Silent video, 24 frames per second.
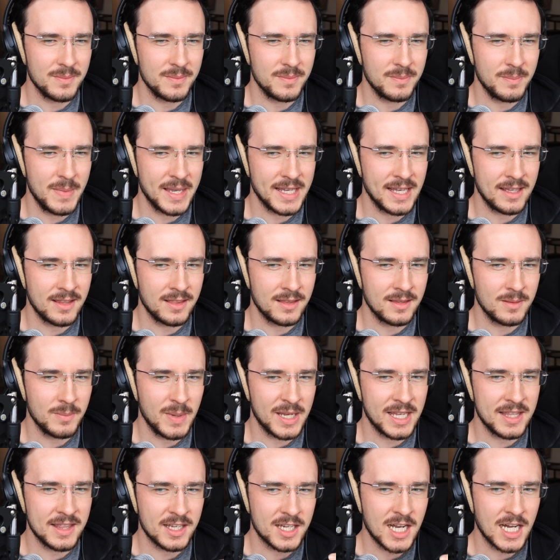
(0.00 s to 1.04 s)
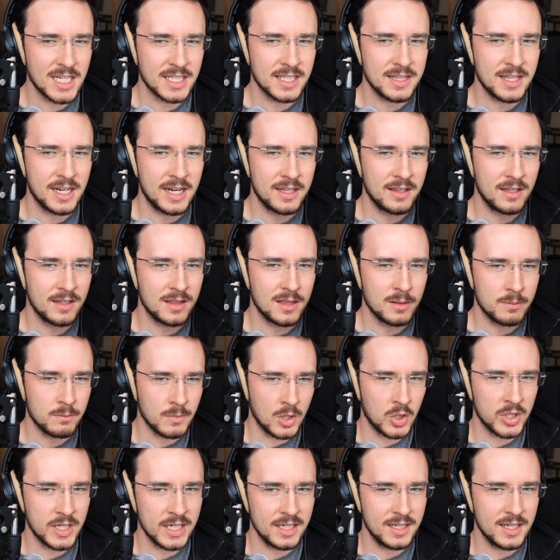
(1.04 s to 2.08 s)
making the content that I think the
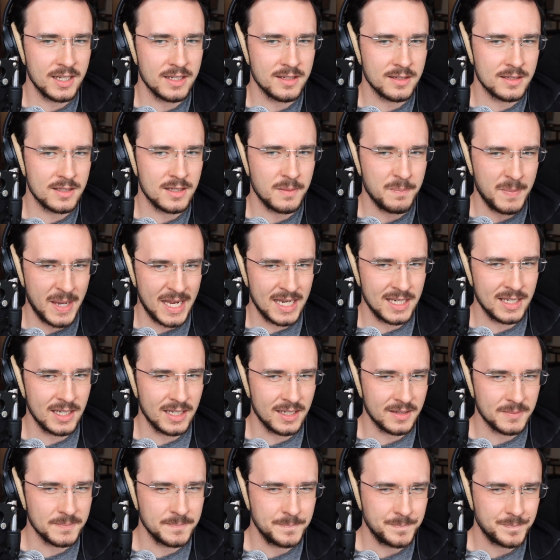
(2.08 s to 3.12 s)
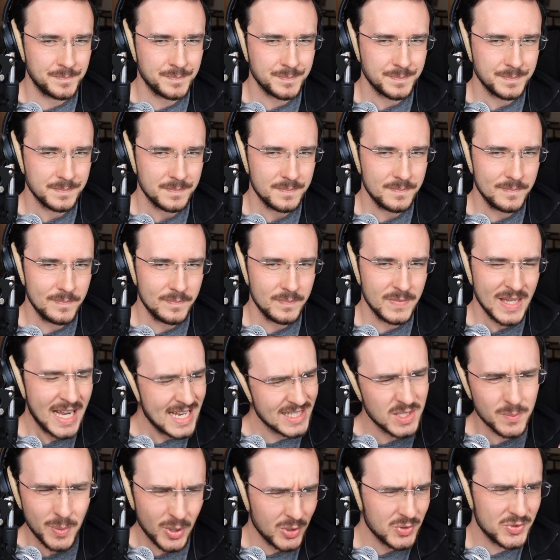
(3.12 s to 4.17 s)
market is demanding,
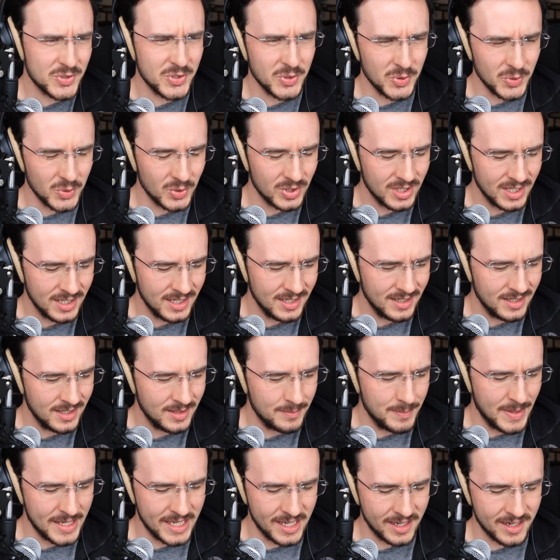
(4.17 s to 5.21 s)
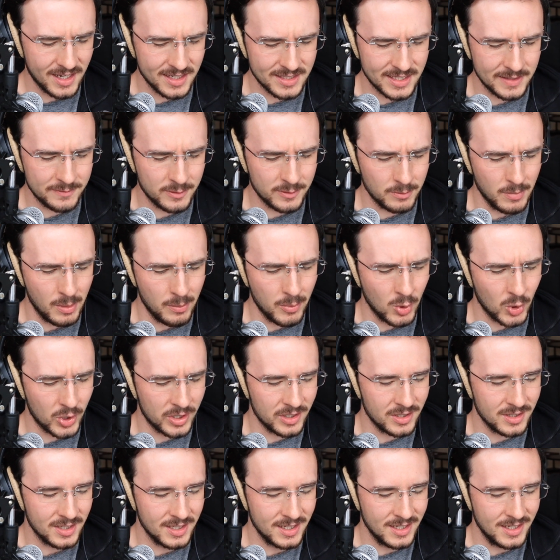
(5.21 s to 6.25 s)
as opposed to making content from a
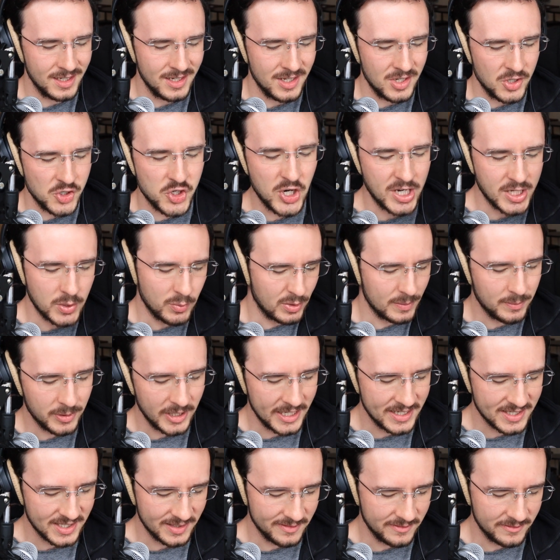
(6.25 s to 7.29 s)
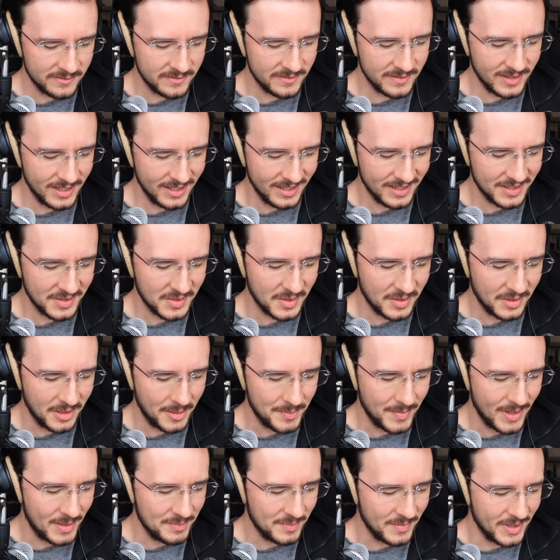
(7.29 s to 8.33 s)
more genuine place of
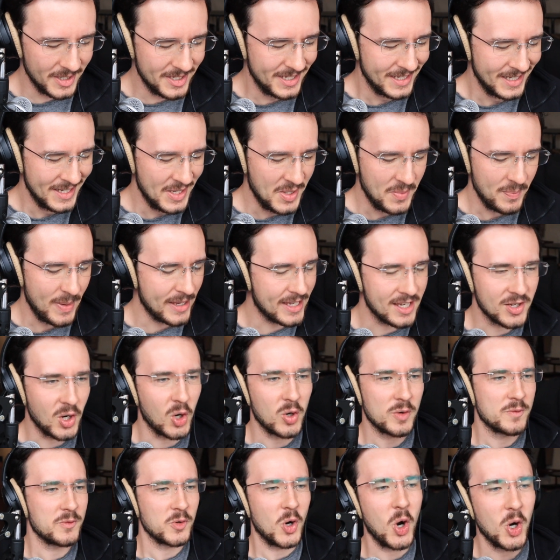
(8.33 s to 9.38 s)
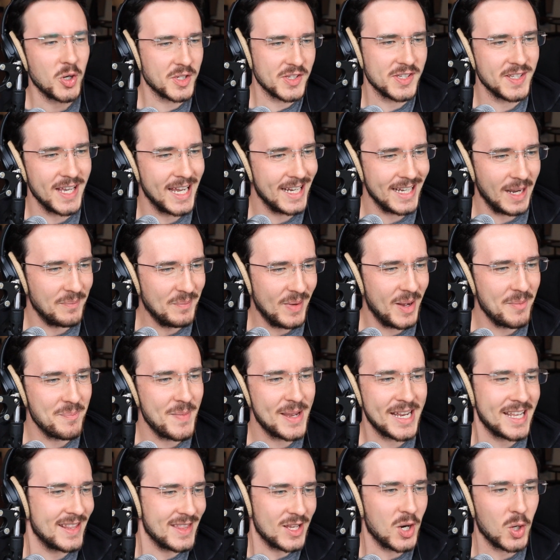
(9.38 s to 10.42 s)
I'm making art for art's sake. I'm
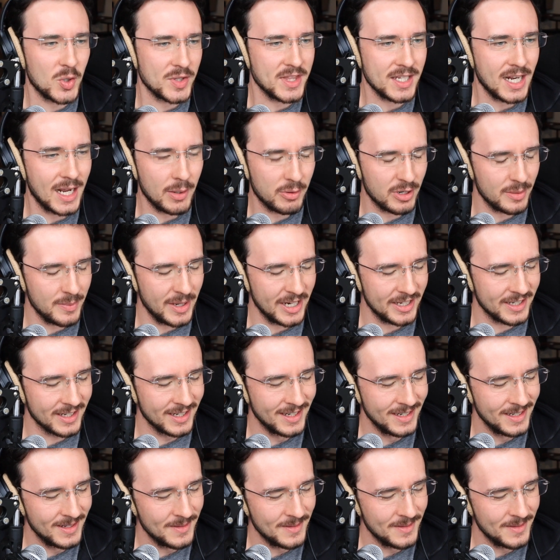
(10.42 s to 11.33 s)
making the art that I want to make.